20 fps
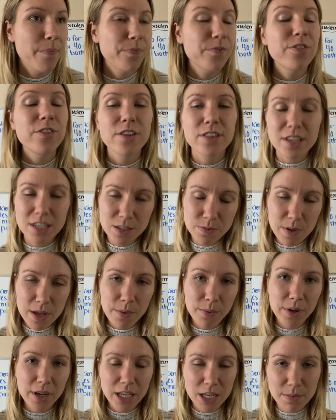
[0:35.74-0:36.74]
for this week,
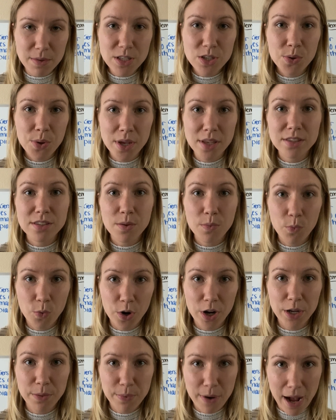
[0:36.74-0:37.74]
we're going to be doing some
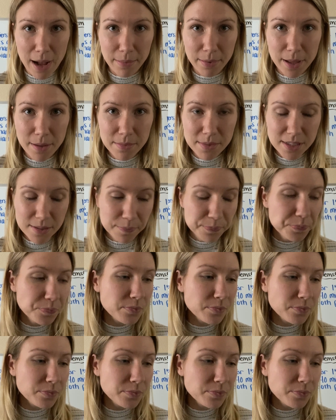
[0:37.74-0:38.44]
word problems.